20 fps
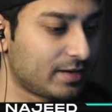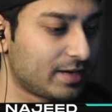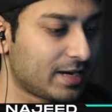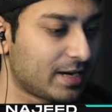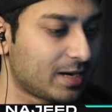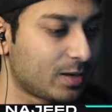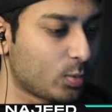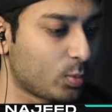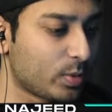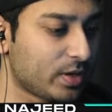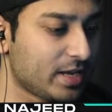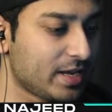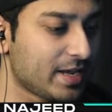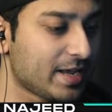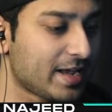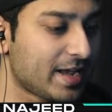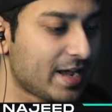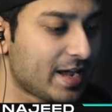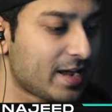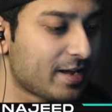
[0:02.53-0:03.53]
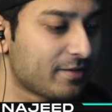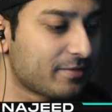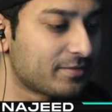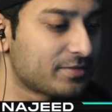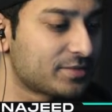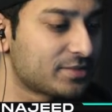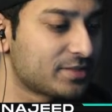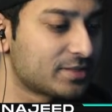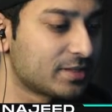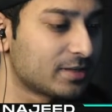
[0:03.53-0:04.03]
Now we
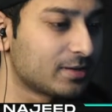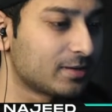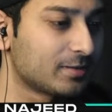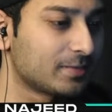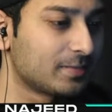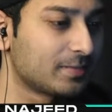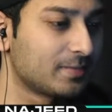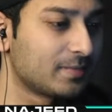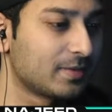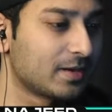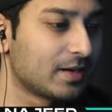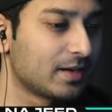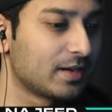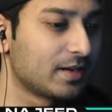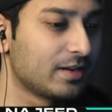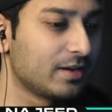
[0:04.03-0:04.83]
have some